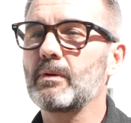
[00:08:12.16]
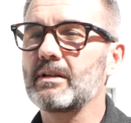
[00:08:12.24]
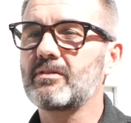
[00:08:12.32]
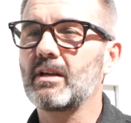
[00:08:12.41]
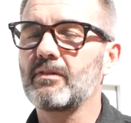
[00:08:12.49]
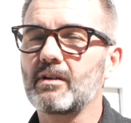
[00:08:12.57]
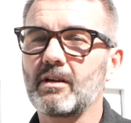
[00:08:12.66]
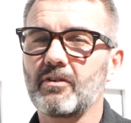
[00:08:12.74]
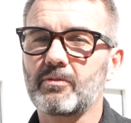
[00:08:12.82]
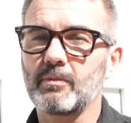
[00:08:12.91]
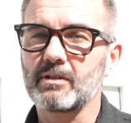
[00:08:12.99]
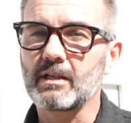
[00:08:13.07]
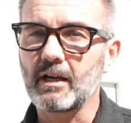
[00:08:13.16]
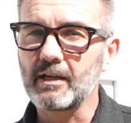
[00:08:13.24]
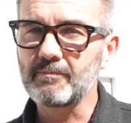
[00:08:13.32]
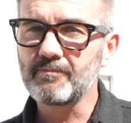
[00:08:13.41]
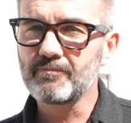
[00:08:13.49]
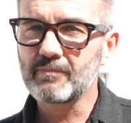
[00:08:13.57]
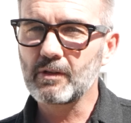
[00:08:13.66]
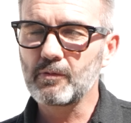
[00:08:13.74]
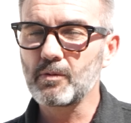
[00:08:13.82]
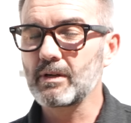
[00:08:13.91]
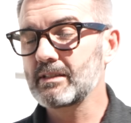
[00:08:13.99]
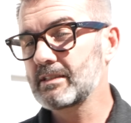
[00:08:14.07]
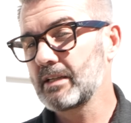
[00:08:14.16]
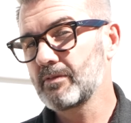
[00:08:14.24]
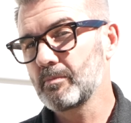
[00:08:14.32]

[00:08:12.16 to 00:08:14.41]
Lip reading: want to save the customer time, we want to save